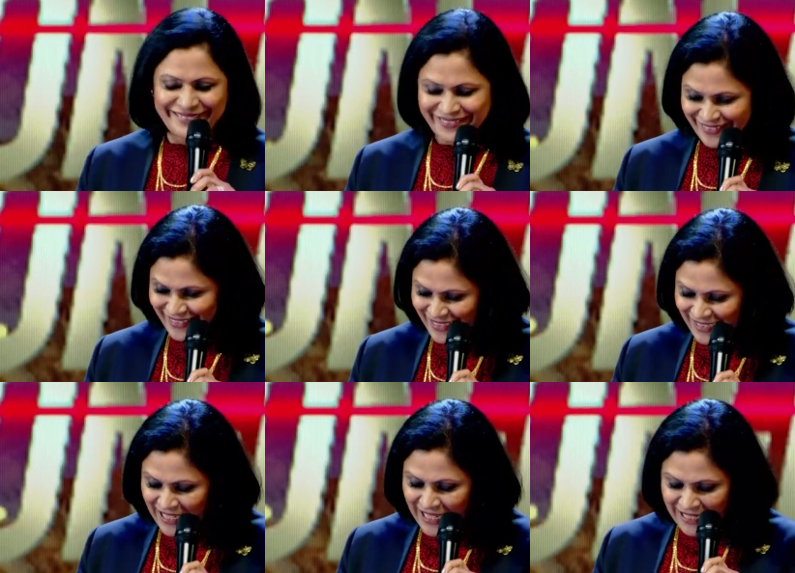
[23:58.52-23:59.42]

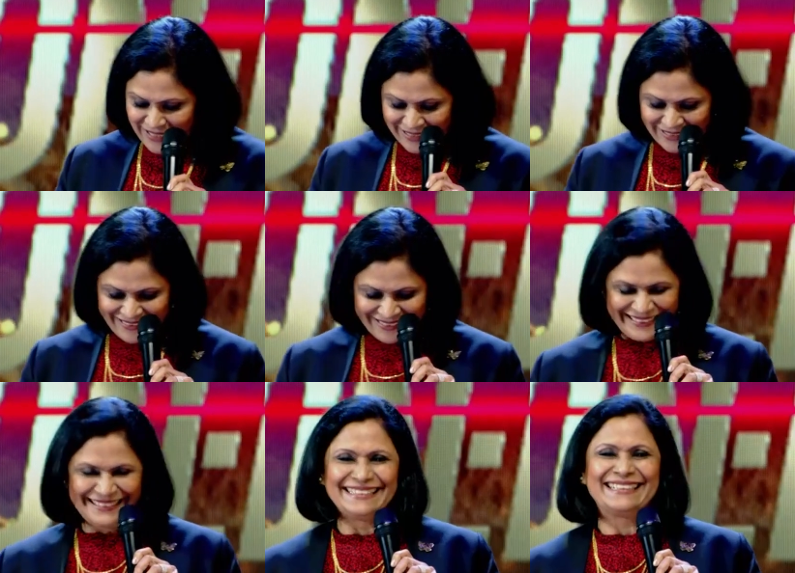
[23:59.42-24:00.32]

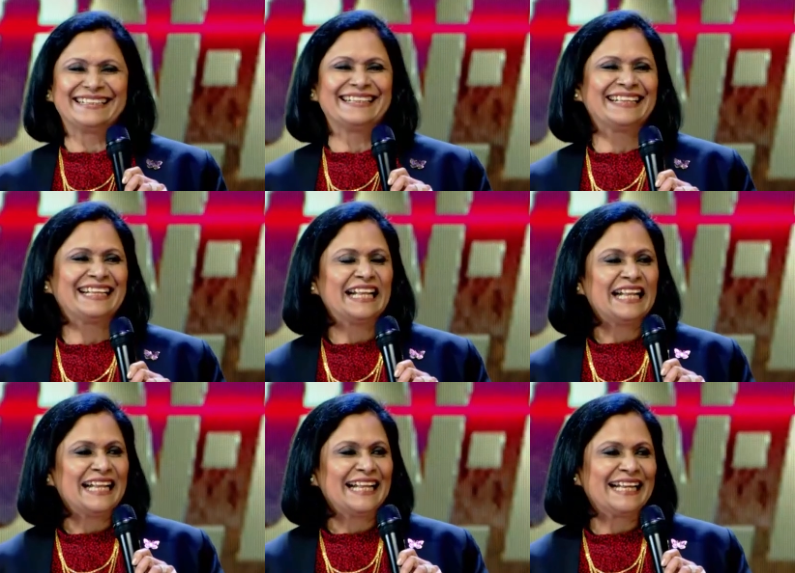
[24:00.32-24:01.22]

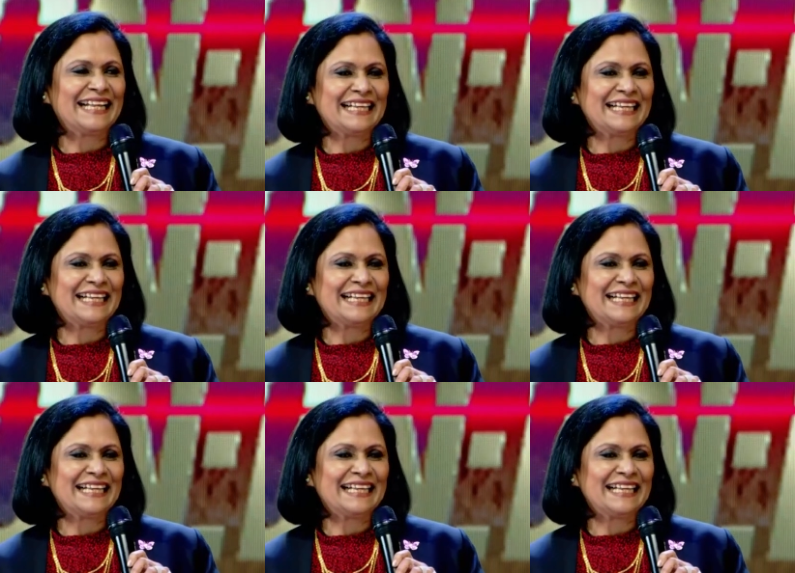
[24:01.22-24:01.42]
No one is speaking in this clip.